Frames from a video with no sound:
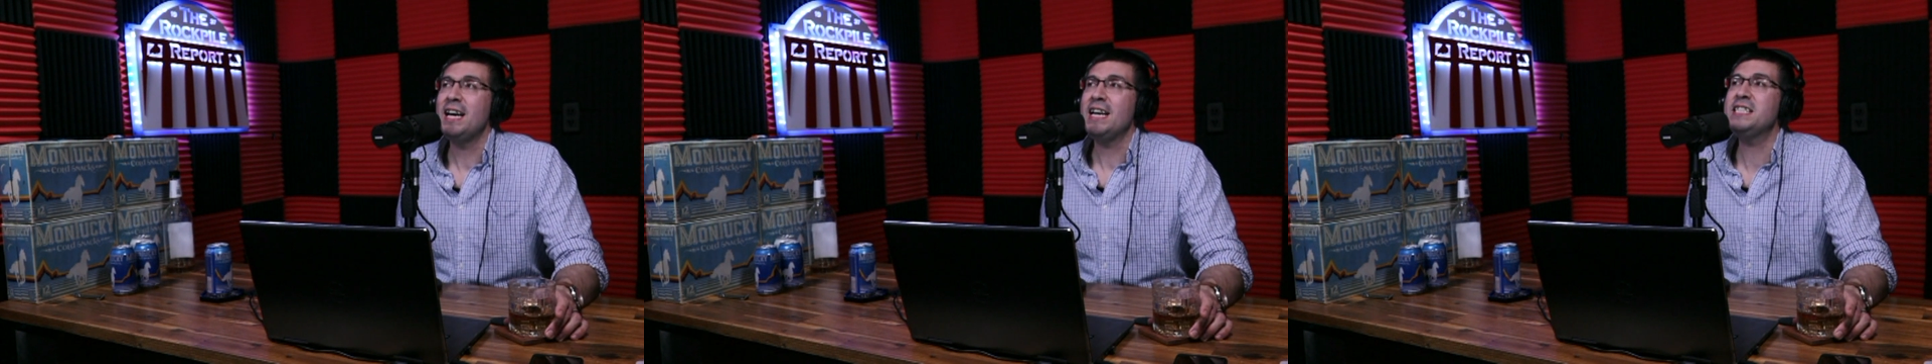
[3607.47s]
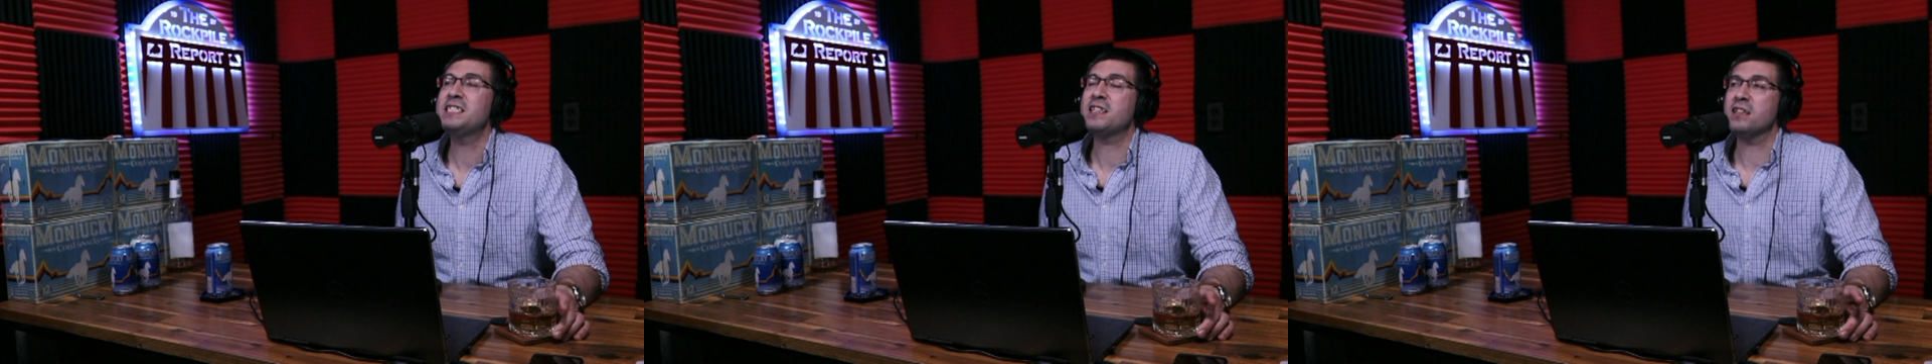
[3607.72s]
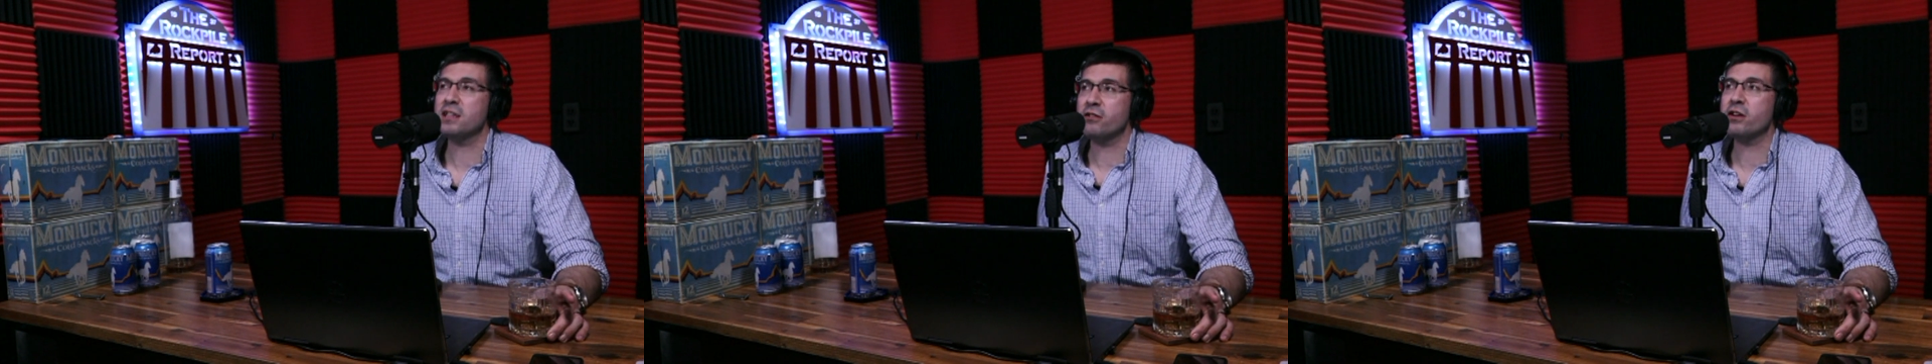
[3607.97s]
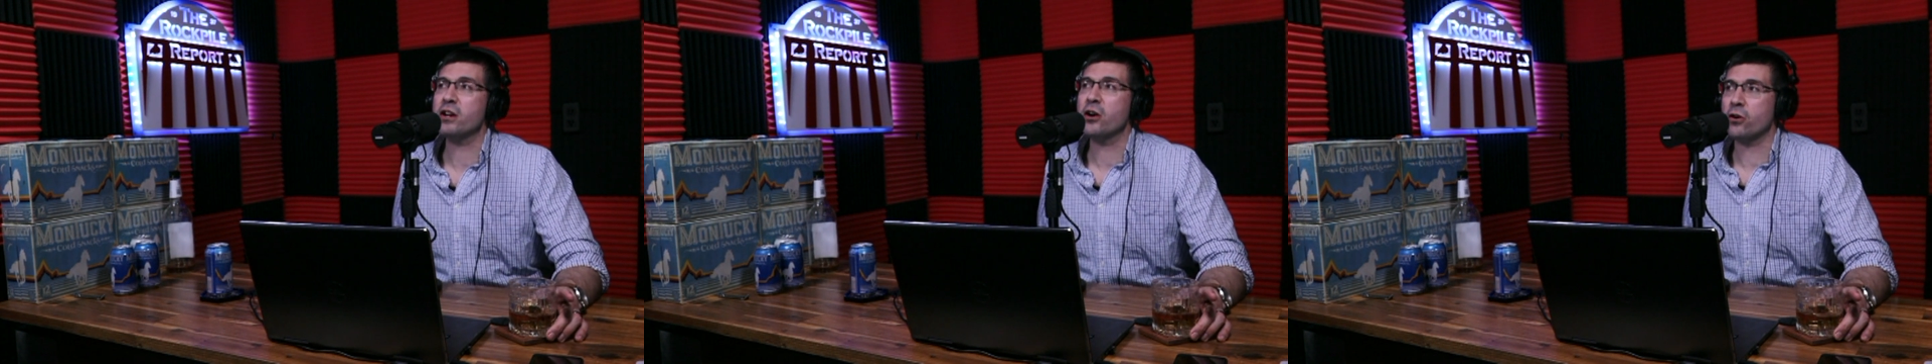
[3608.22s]
he's
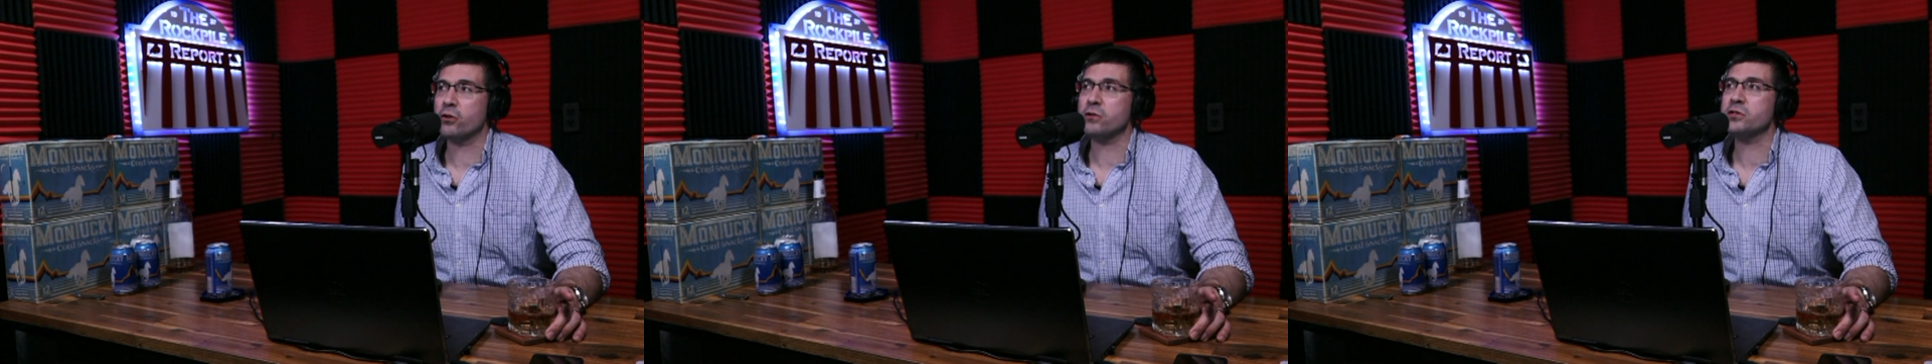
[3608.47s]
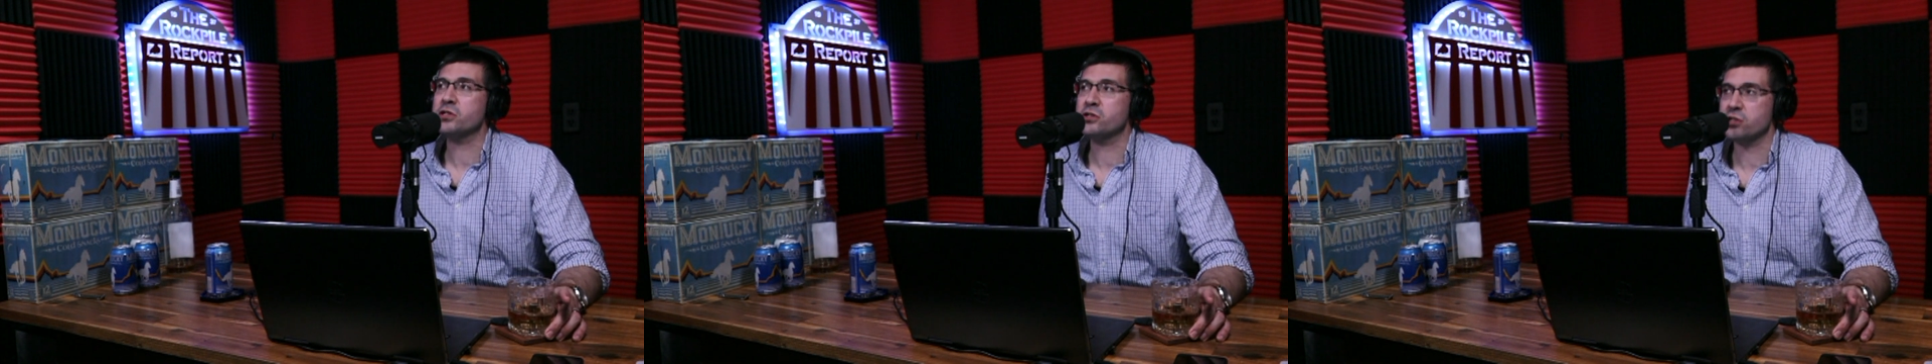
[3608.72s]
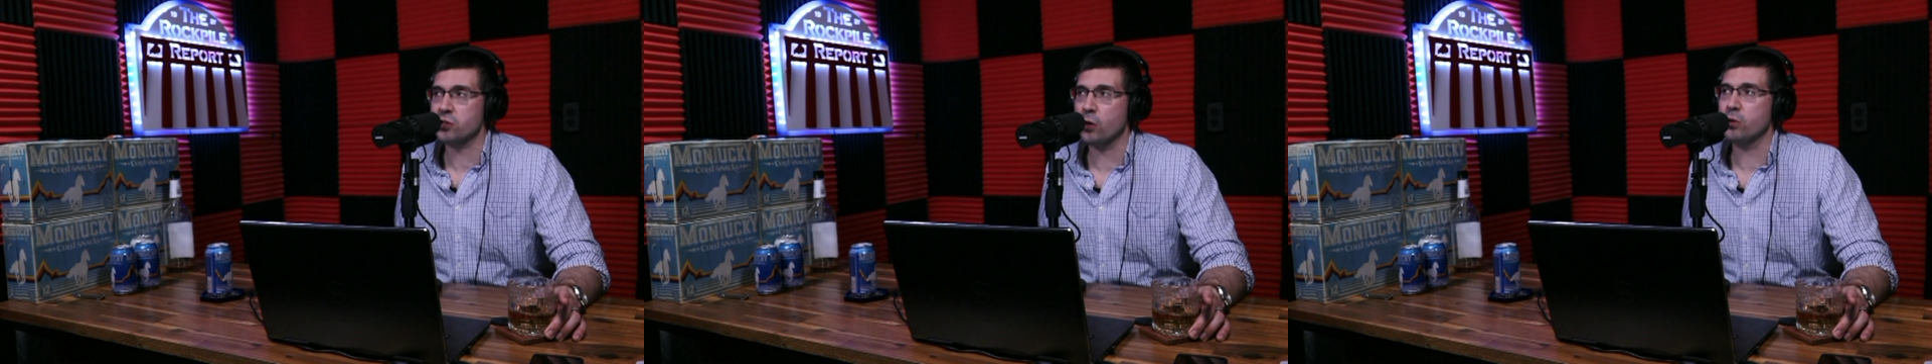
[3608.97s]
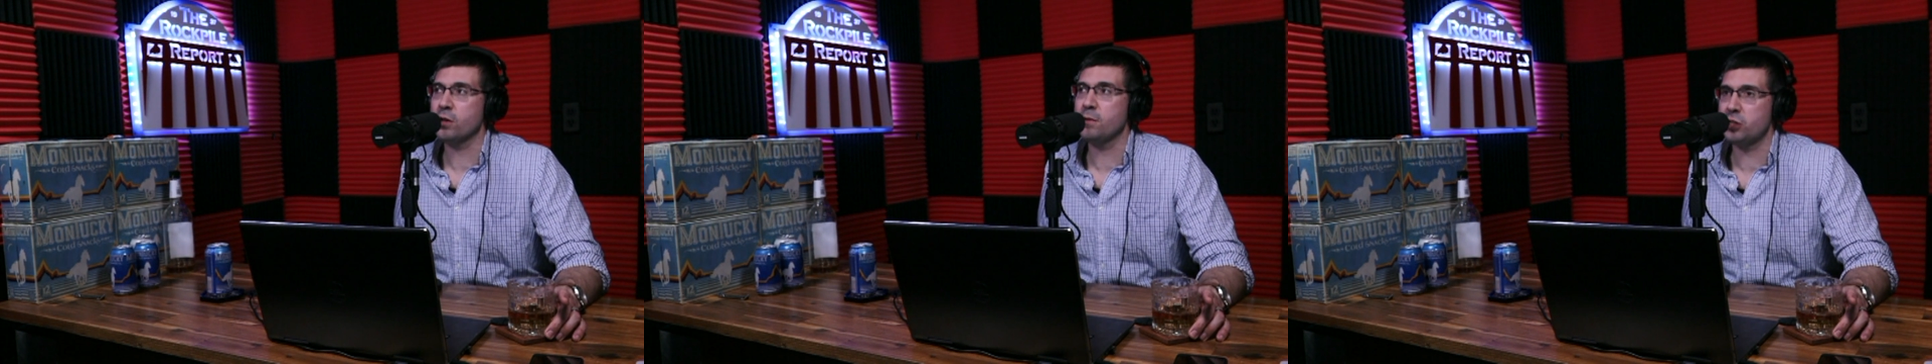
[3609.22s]
clearing hurdles
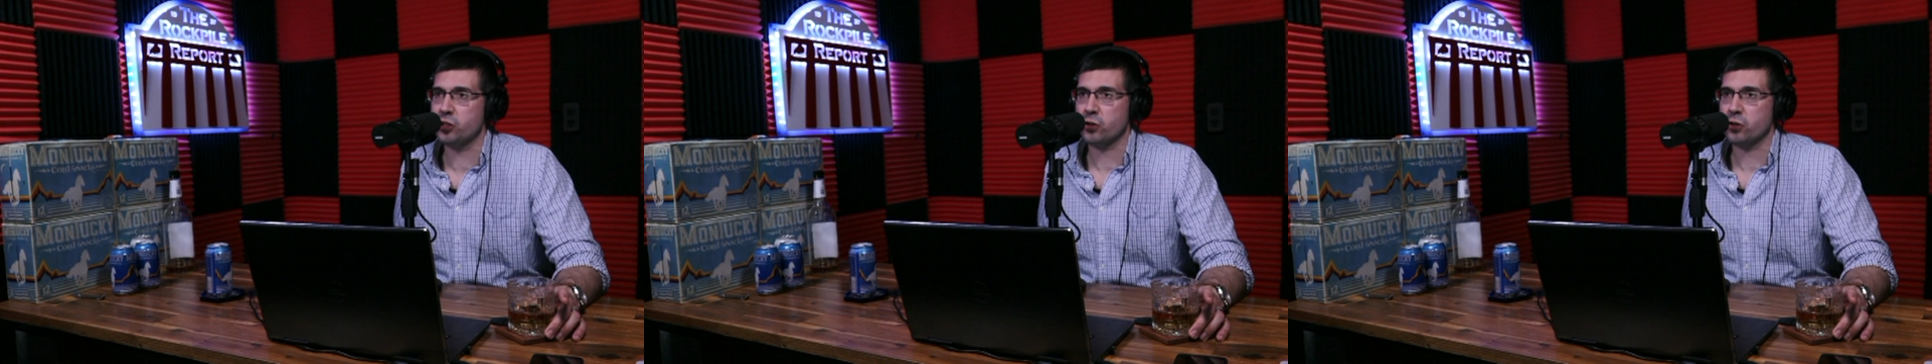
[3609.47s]
slowly but